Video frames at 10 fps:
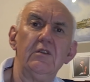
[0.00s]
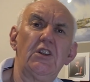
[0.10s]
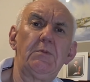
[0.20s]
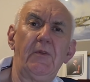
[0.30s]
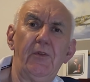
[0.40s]

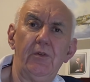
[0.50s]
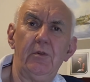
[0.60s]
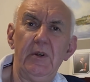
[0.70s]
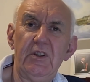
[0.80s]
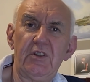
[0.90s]
Just
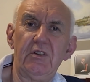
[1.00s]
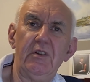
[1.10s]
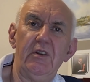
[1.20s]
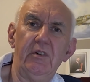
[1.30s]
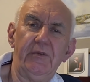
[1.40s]
before we
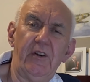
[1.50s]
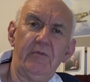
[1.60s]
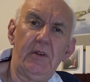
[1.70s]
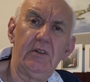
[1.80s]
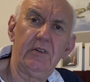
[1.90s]
sign off,
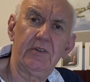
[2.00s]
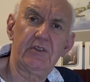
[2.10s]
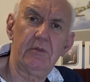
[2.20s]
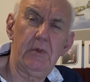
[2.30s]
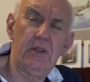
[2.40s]
I've been
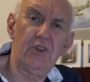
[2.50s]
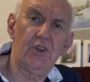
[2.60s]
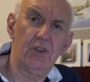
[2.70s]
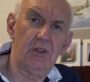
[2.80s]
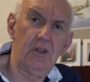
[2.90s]
asked to
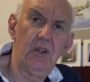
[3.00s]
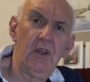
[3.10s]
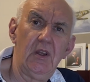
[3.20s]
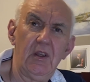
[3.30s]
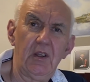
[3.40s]
mention
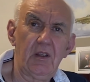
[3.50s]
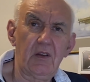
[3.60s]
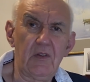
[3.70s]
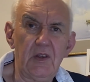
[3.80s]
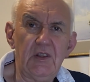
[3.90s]

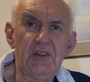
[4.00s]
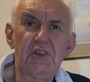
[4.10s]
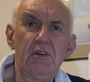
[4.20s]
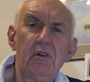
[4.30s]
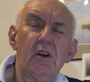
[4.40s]
the
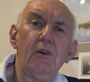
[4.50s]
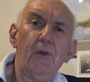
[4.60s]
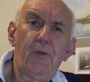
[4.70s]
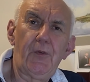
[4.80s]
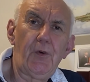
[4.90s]
Serio
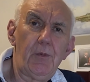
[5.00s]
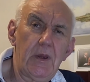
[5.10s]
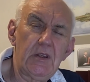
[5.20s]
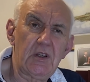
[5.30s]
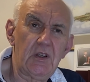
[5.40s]
4
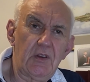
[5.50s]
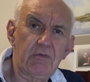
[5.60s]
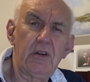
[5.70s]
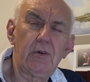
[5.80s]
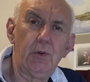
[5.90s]
meter
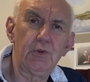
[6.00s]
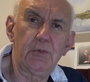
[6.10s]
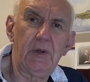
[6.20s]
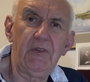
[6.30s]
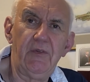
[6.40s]
3/4
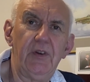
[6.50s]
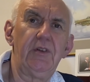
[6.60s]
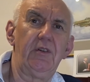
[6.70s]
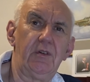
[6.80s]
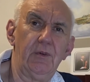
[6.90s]
wave
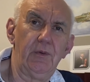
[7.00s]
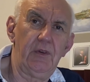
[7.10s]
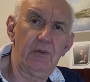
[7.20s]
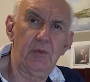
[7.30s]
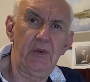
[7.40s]
vertical
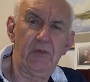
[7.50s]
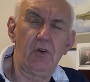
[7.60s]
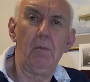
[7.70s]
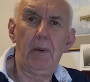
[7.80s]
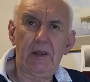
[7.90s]
that we've
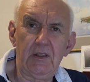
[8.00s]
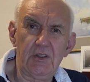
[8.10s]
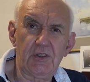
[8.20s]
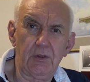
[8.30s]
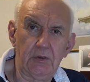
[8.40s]
got back in
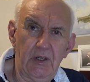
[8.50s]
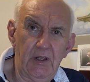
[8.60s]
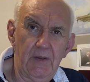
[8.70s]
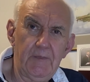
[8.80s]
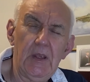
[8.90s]
stock
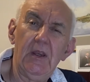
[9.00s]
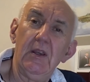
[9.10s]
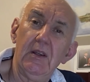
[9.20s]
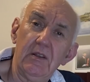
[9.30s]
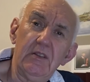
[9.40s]
now.
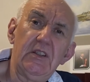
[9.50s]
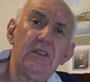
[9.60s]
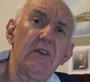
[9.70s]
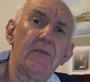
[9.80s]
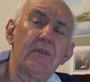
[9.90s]
This
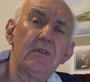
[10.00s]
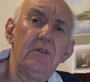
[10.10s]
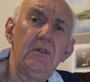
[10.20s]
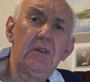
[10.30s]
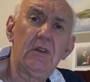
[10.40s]
is a
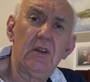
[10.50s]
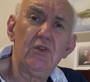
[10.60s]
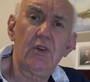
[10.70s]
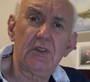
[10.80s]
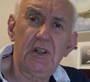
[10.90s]
very
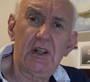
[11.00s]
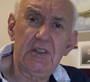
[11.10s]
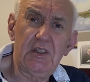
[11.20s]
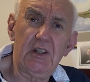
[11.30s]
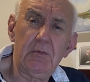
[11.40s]
interesting
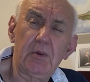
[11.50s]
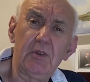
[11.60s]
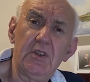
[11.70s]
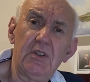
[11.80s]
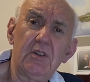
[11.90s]
antenna
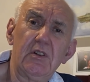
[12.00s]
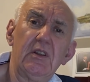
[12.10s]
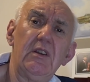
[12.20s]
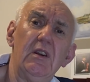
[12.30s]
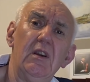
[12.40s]
because it's got
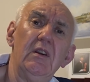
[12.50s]
a